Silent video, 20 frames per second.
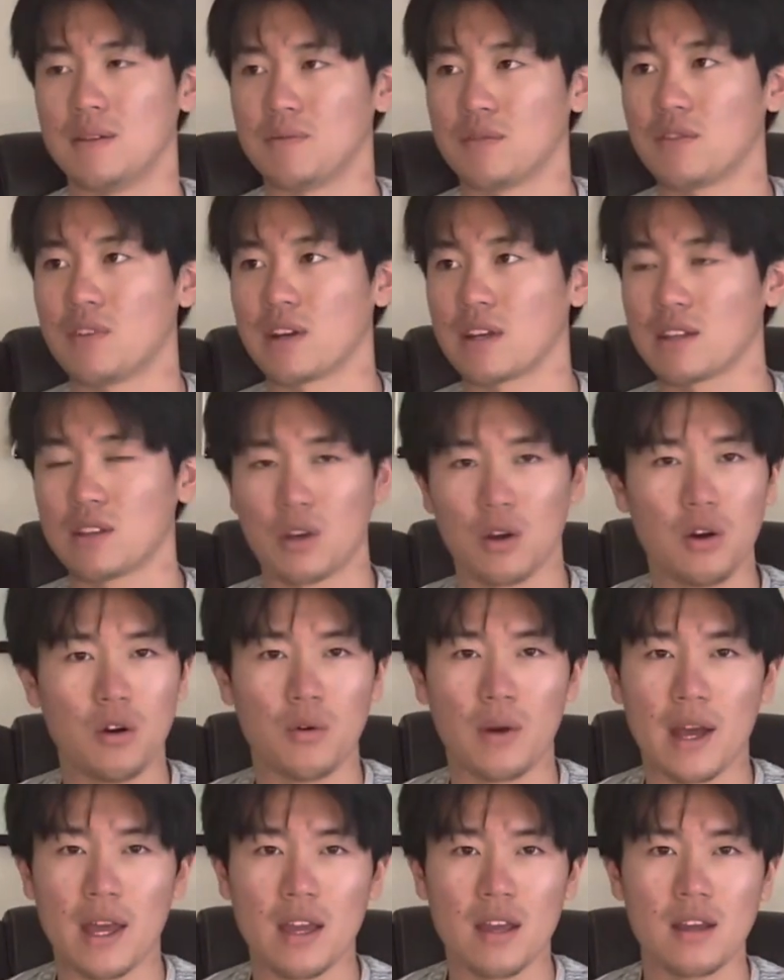fucking Go
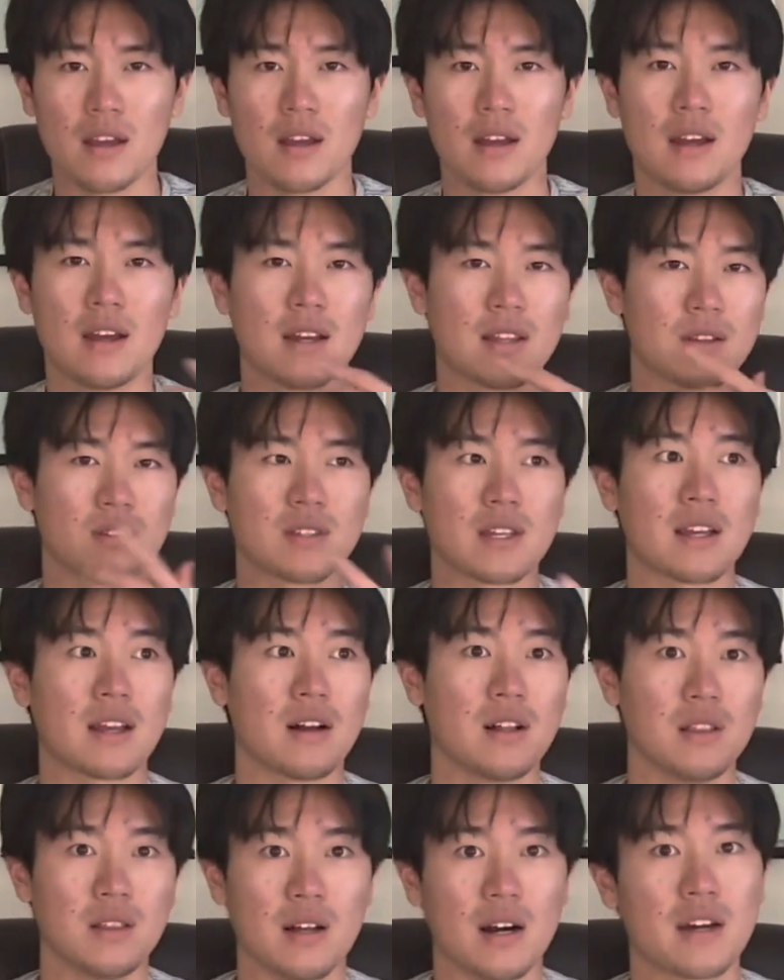Away. There's like a
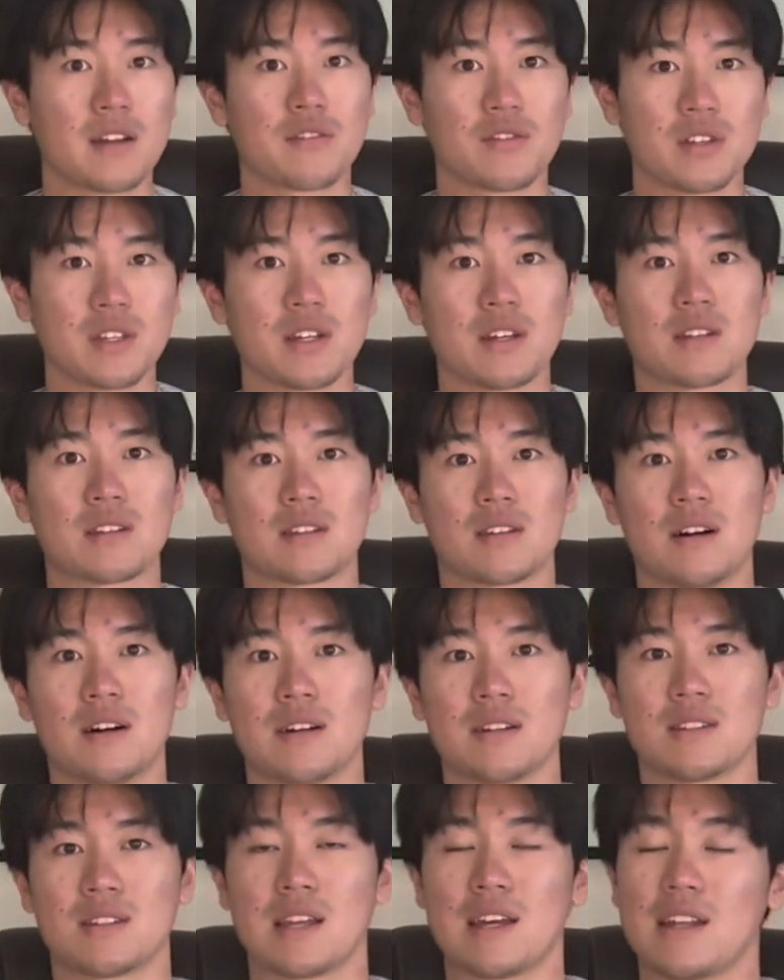lot of really good
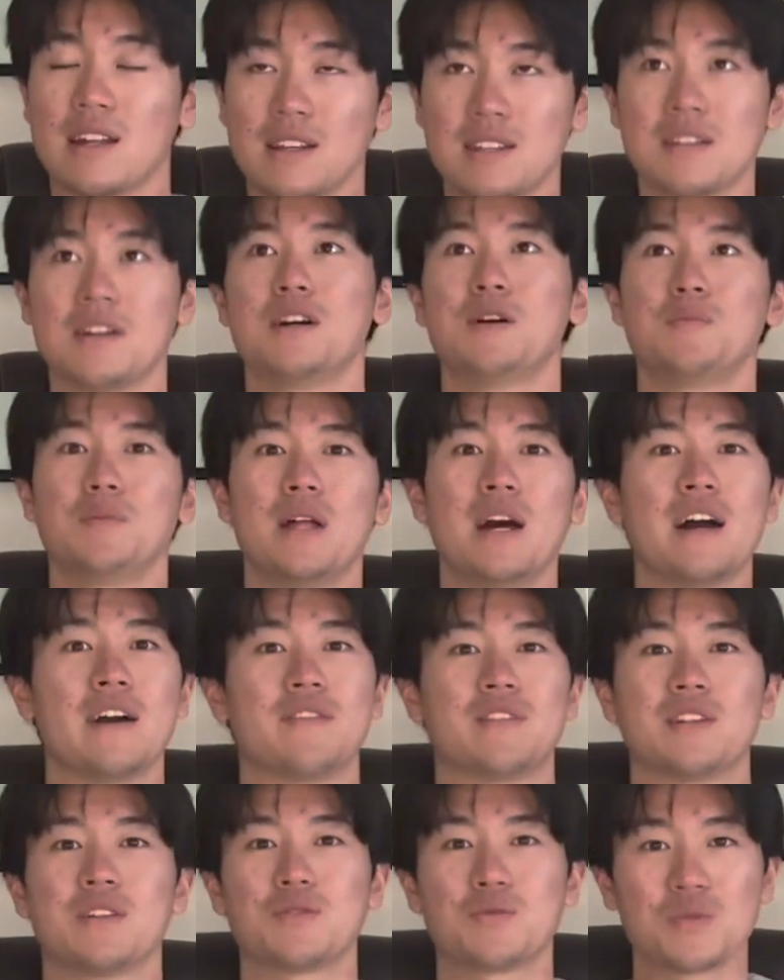songs, and I saw him live,
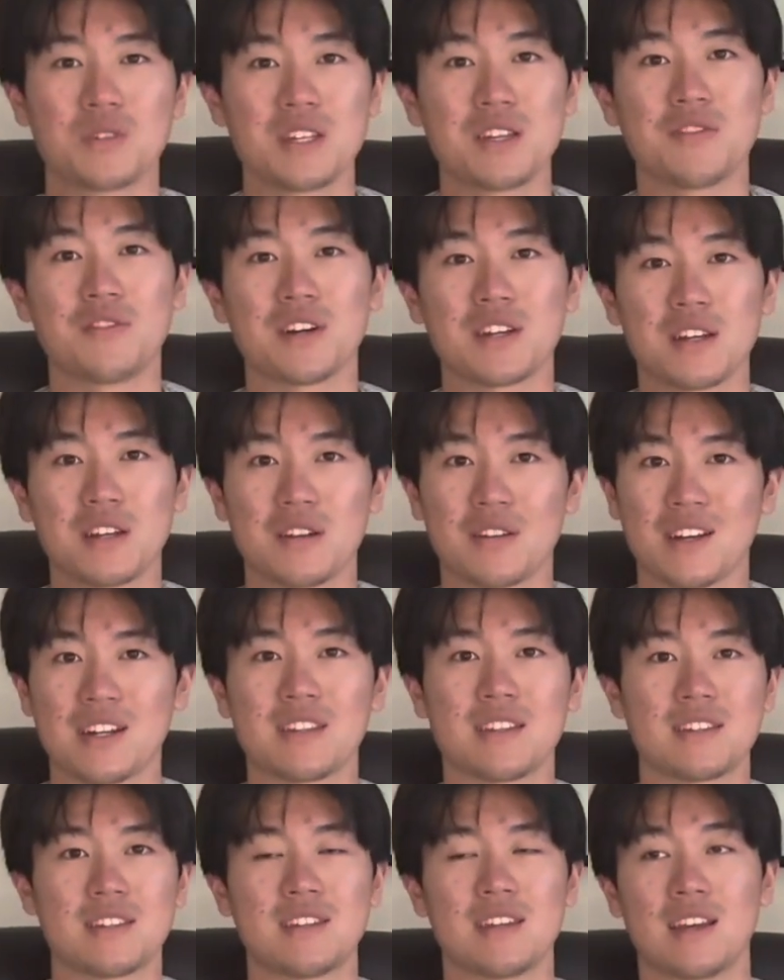and it's really fucking great
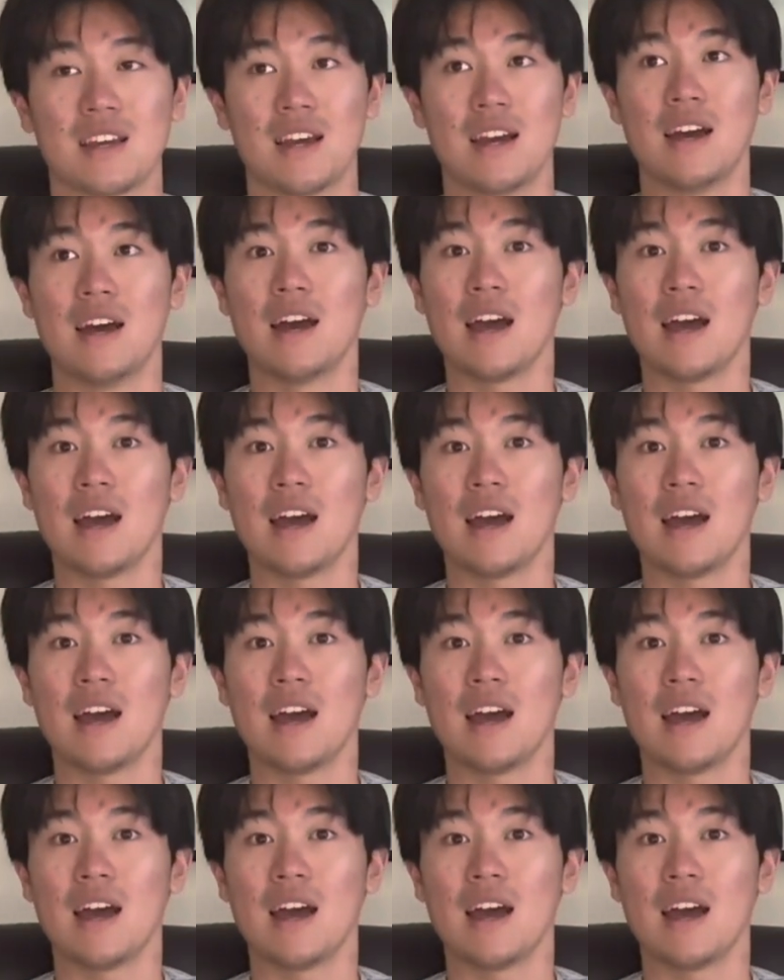to see.